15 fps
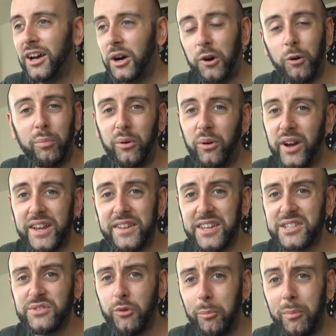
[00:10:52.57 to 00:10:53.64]
Oh boy,
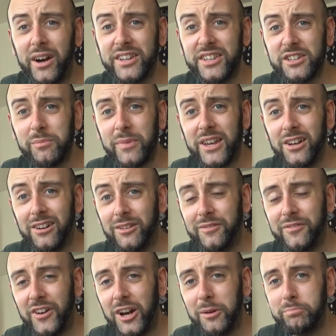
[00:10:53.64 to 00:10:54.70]
this reminded me
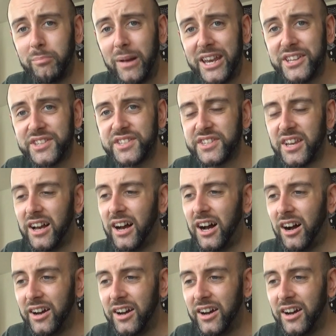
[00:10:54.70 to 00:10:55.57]
of uh, Mate's,